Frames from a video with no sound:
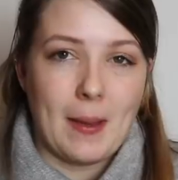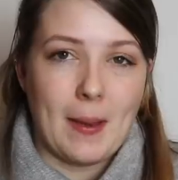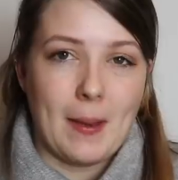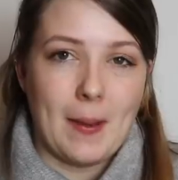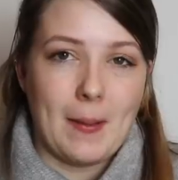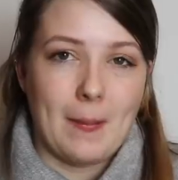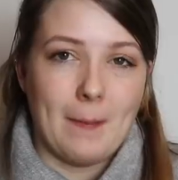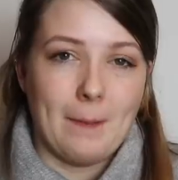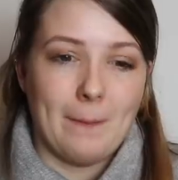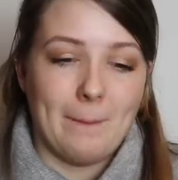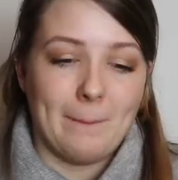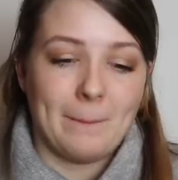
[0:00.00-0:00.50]

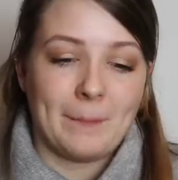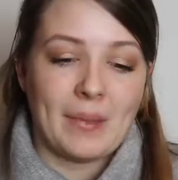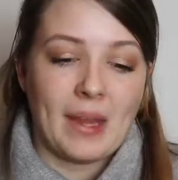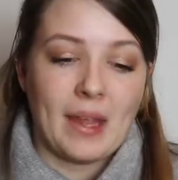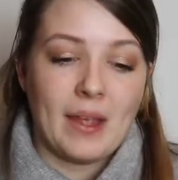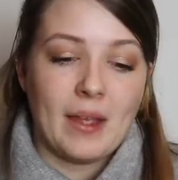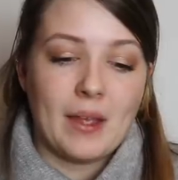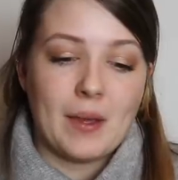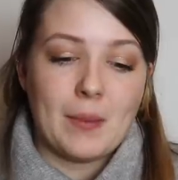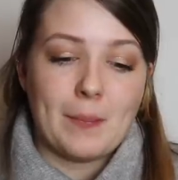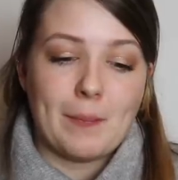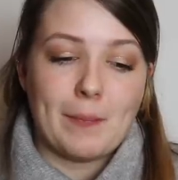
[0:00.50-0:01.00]

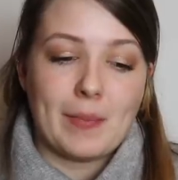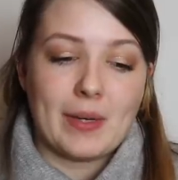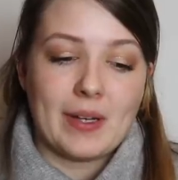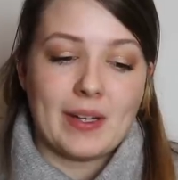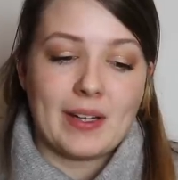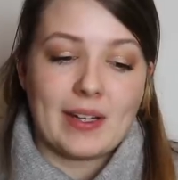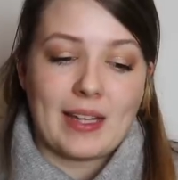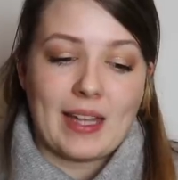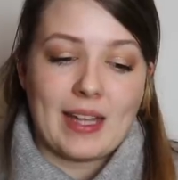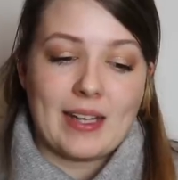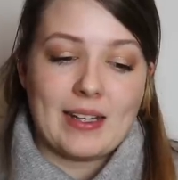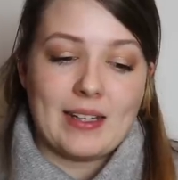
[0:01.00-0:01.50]
But
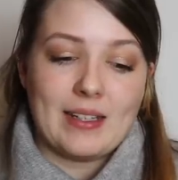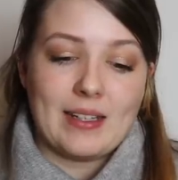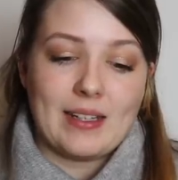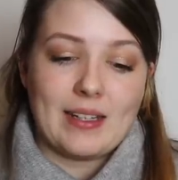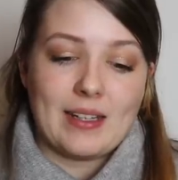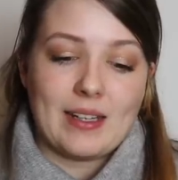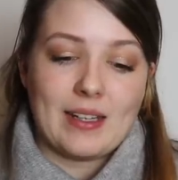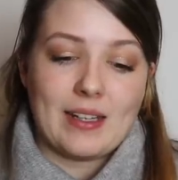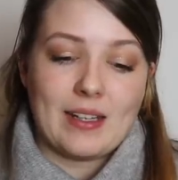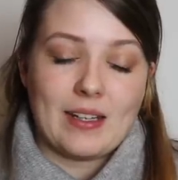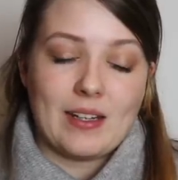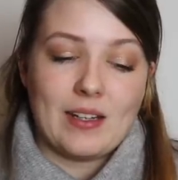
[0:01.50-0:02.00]
again,
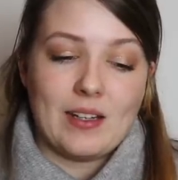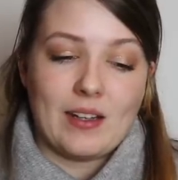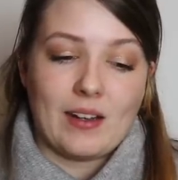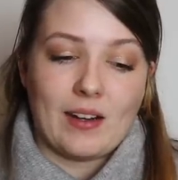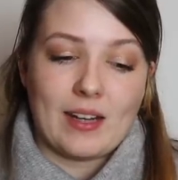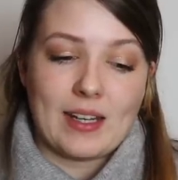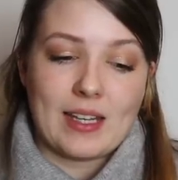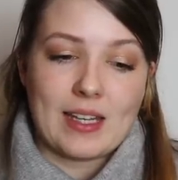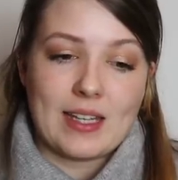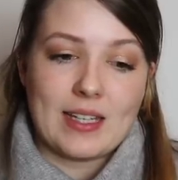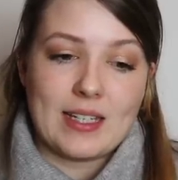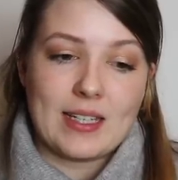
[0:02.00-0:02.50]

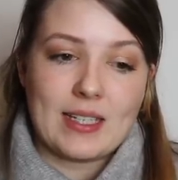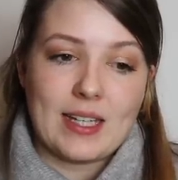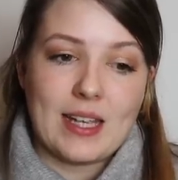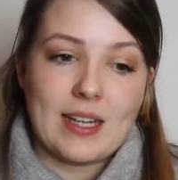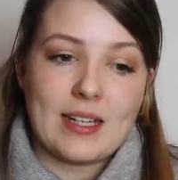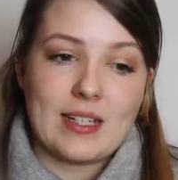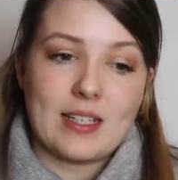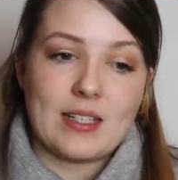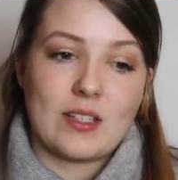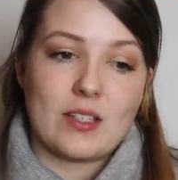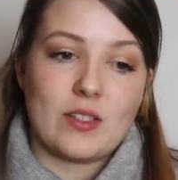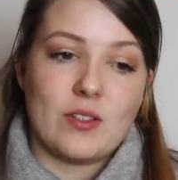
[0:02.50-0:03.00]
like he
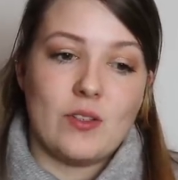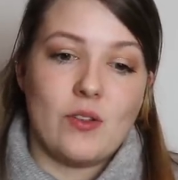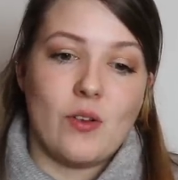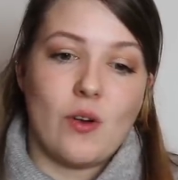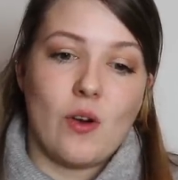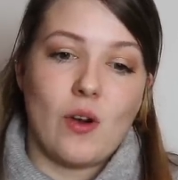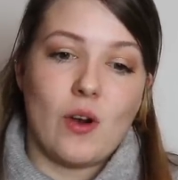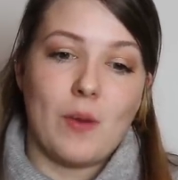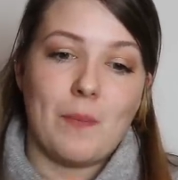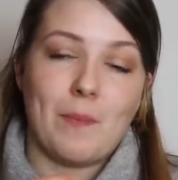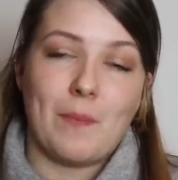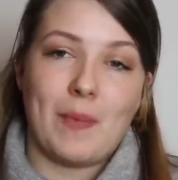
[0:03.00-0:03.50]
said, it's
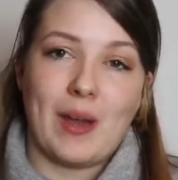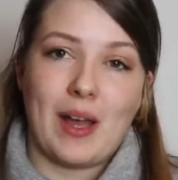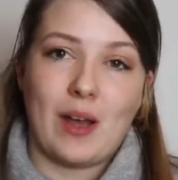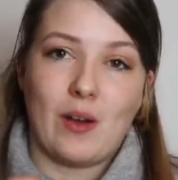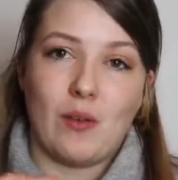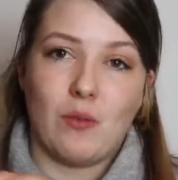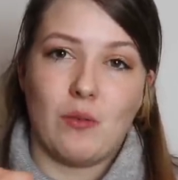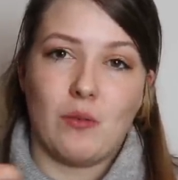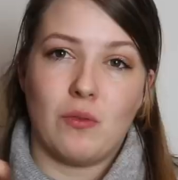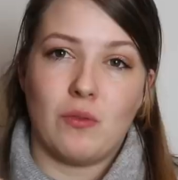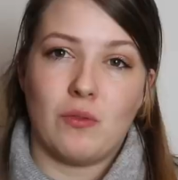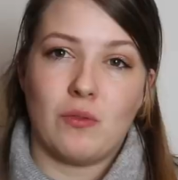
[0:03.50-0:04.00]
not
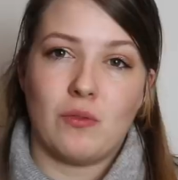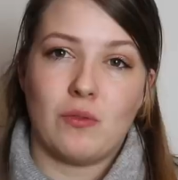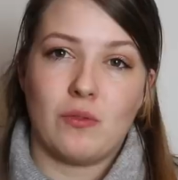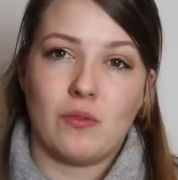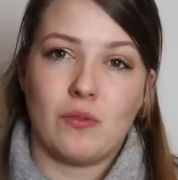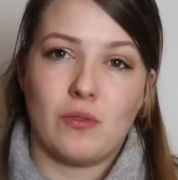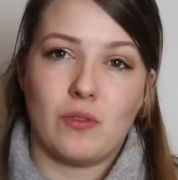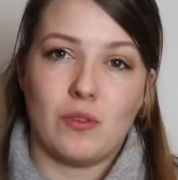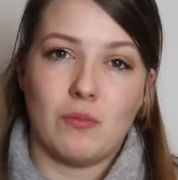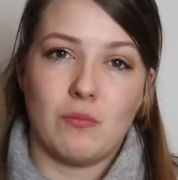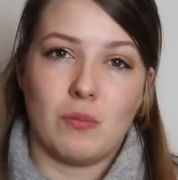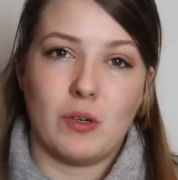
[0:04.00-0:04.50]
about
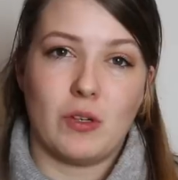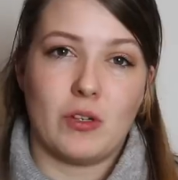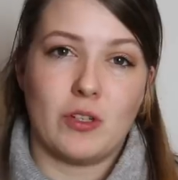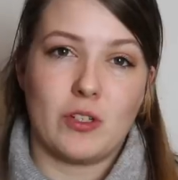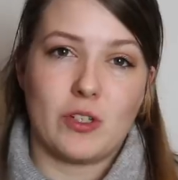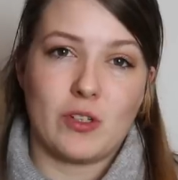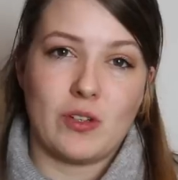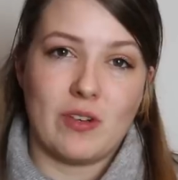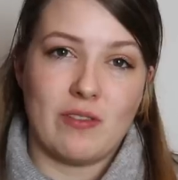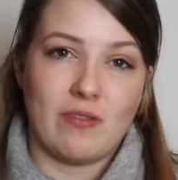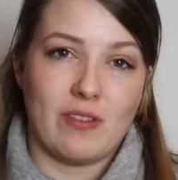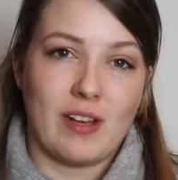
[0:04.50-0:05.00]
the
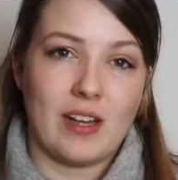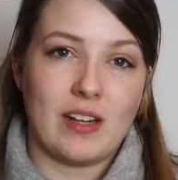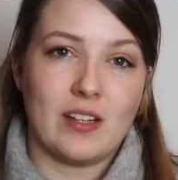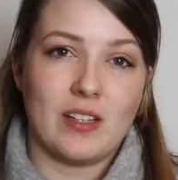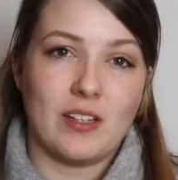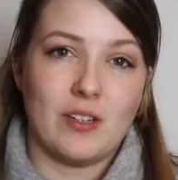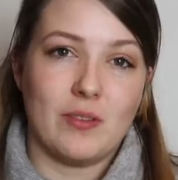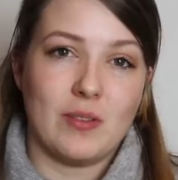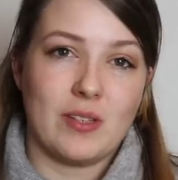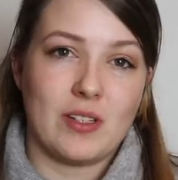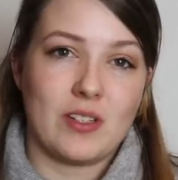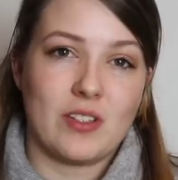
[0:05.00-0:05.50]
monetary
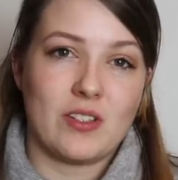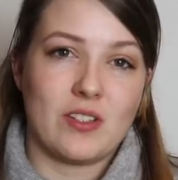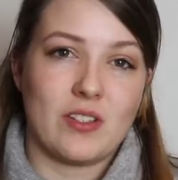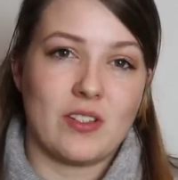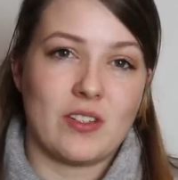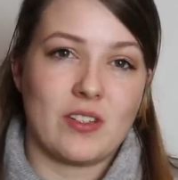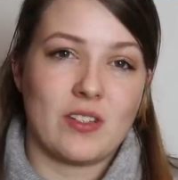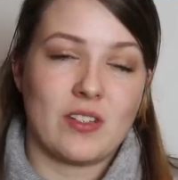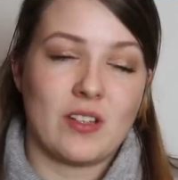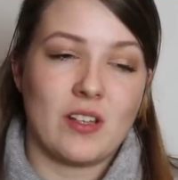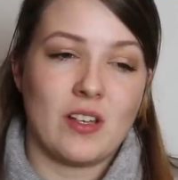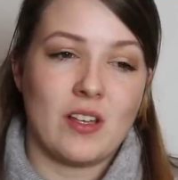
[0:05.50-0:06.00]
value, it's
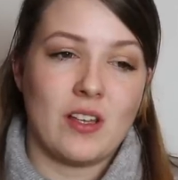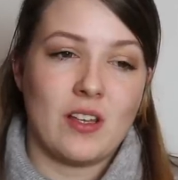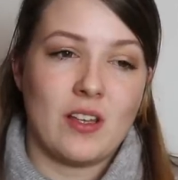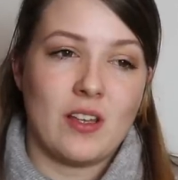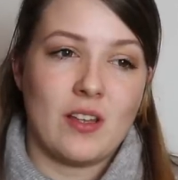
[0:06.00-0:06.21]
just